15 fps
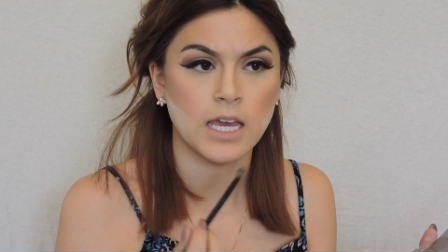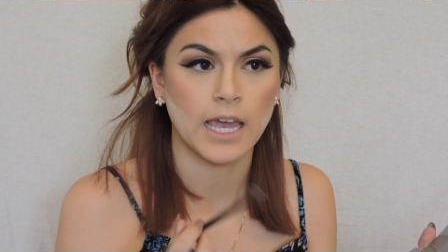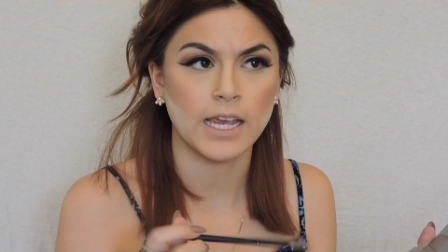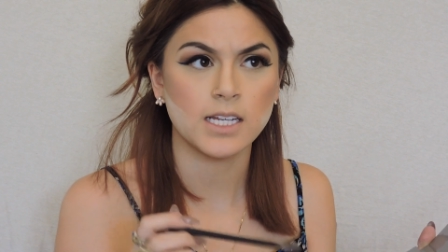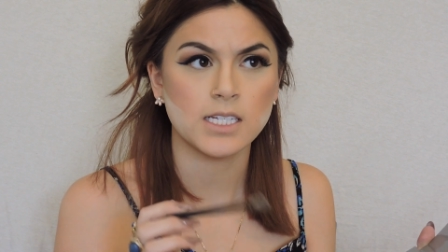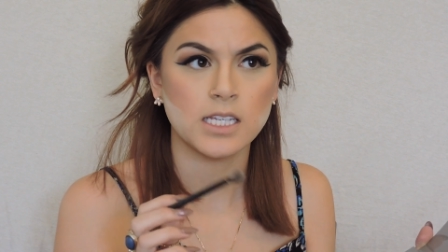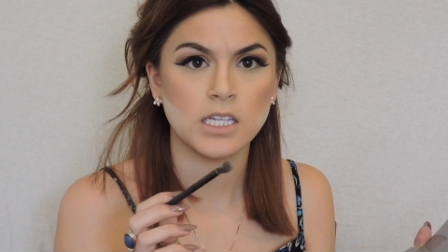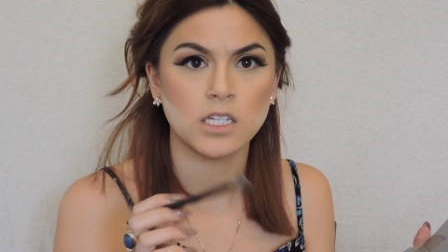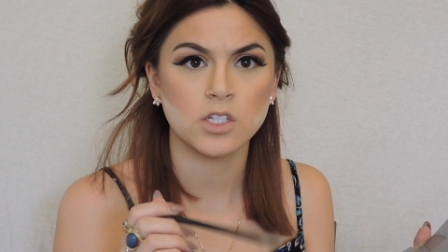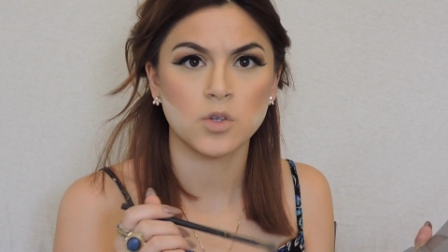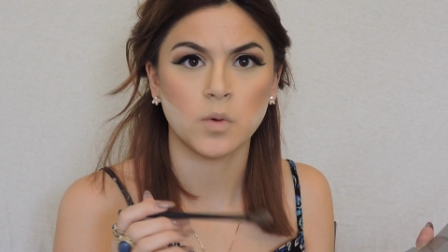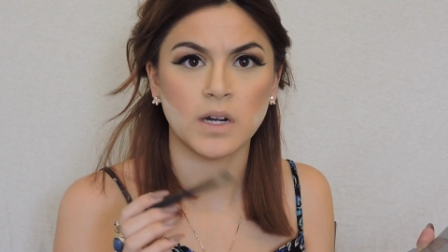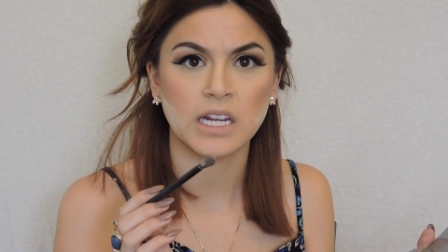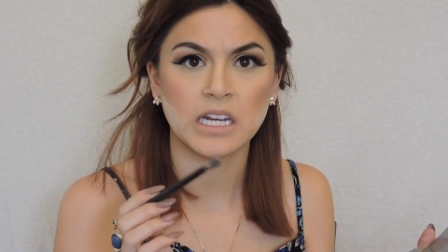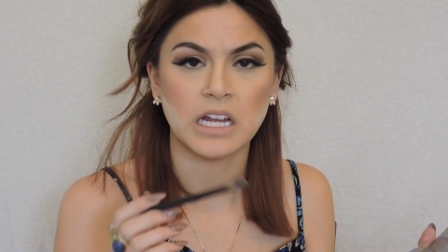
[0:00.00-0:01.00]

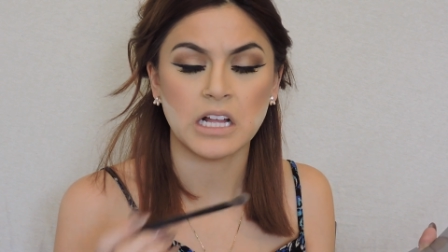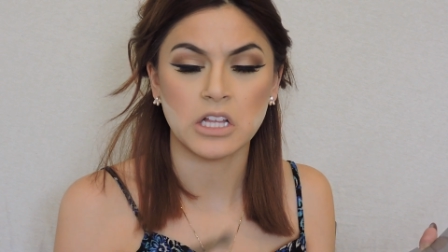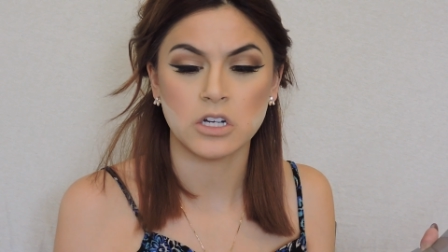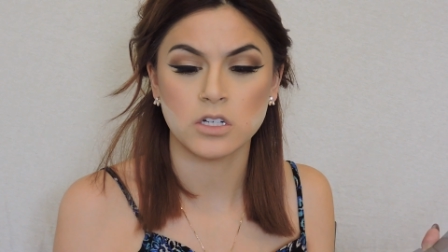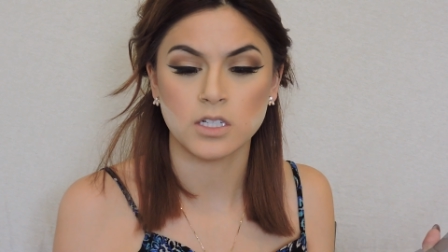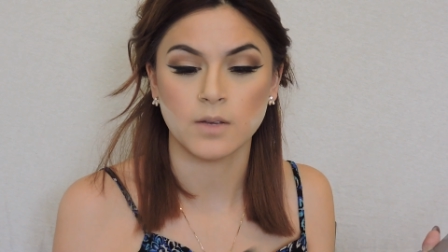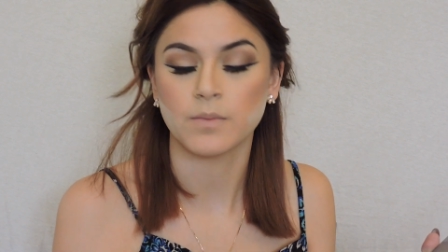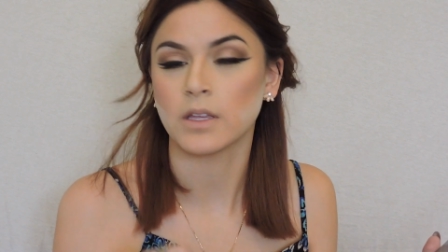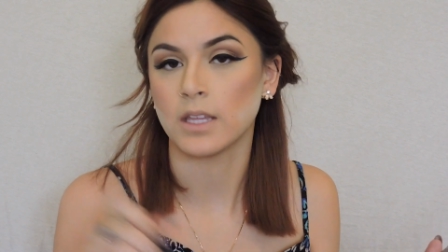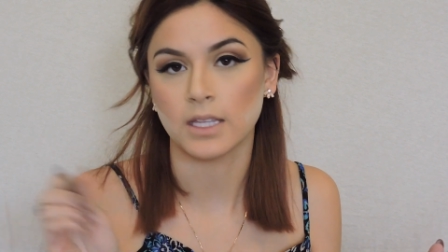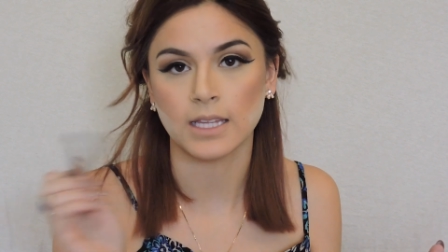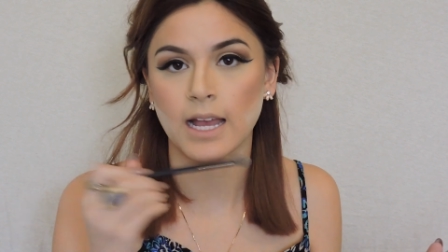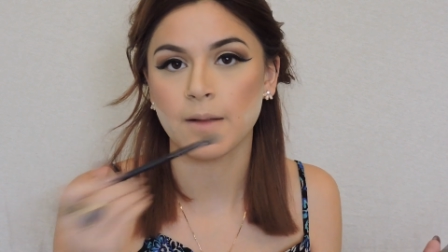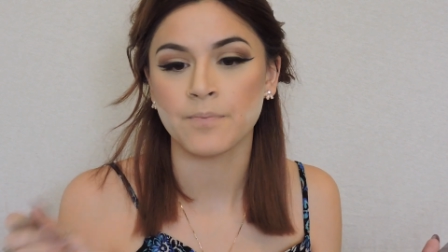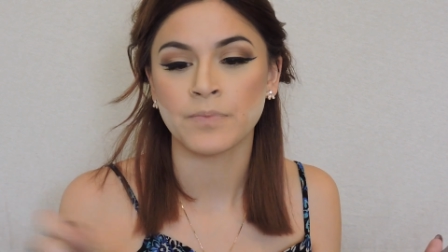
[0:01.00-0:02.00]
$20, something like
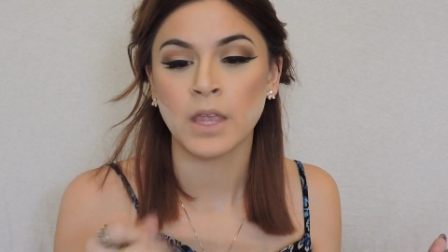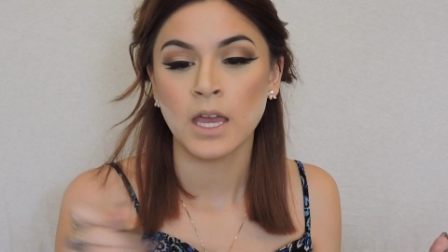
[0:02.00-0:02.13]
that.